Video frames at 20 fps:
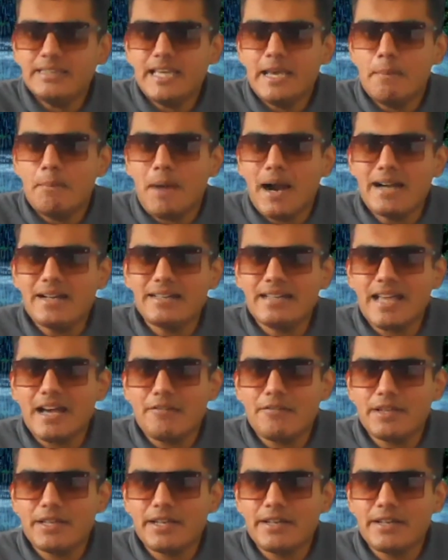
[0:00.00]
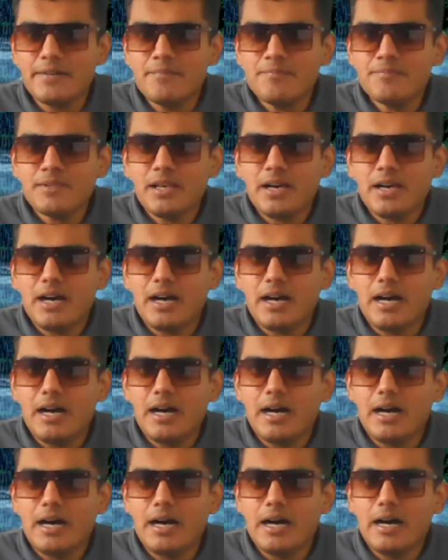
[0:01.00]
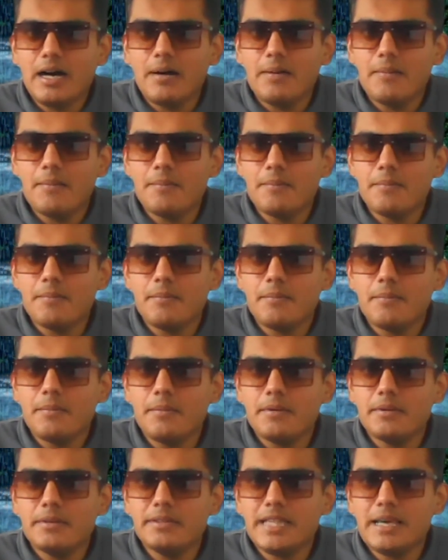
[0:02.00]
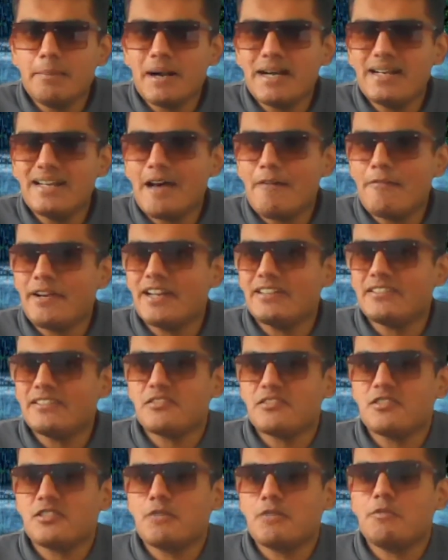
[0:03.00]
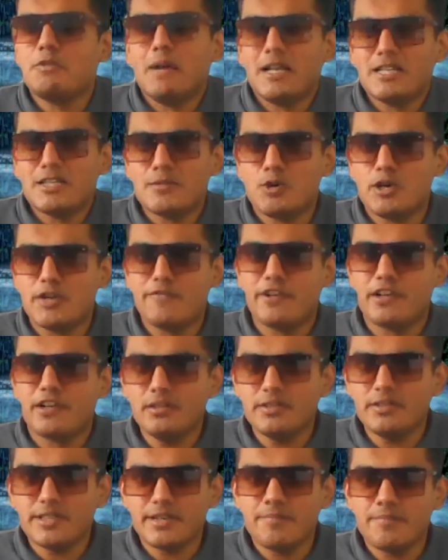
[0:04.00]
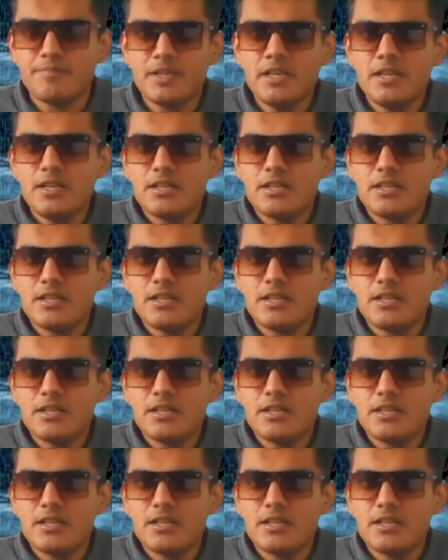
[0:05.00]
they might navigate the system with much more difficulty.